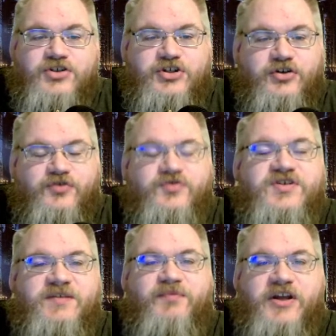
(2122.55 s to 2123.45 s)
to
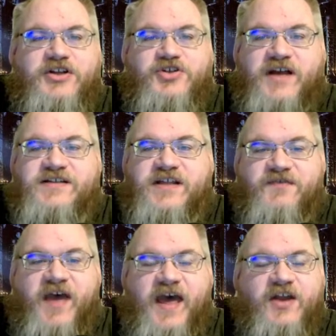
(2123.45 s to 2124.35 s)
simply trust that if
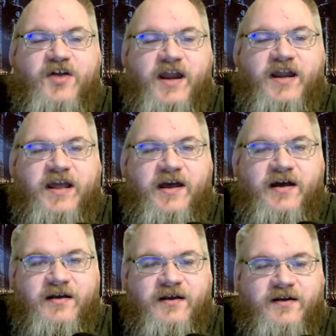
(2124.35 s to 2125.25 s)
I had a good idea,